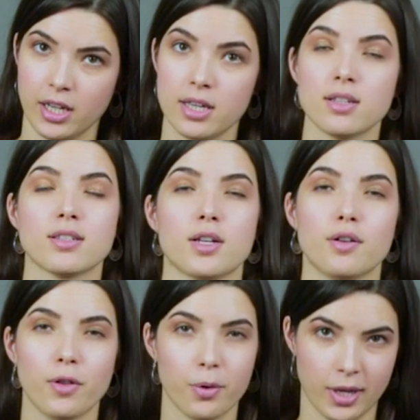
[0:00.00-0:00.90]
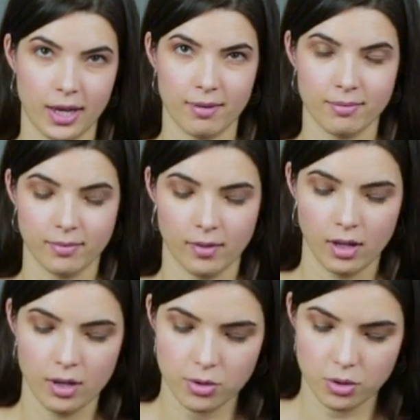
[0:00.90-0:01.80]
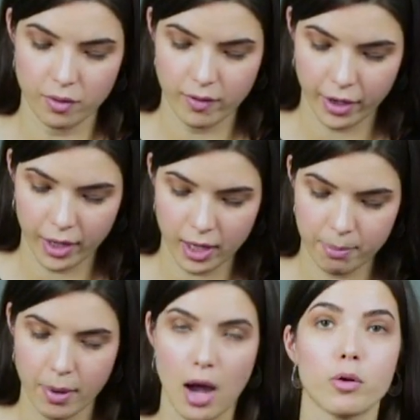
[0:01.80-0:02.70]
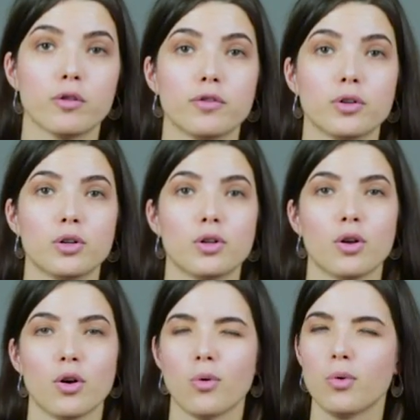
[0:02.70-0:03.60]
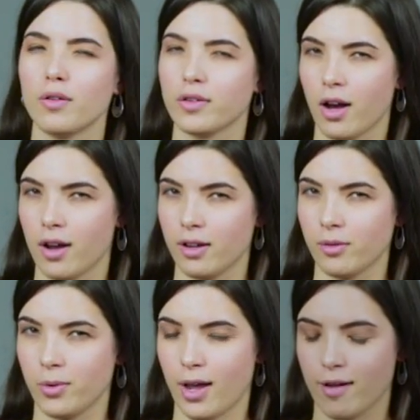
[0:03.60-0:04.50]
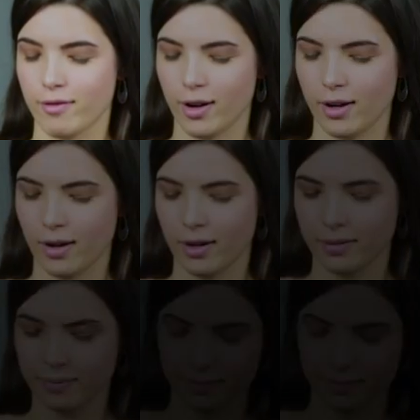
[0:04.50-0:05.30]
He's the son of Loki. So a very powerful wolf god we have right here.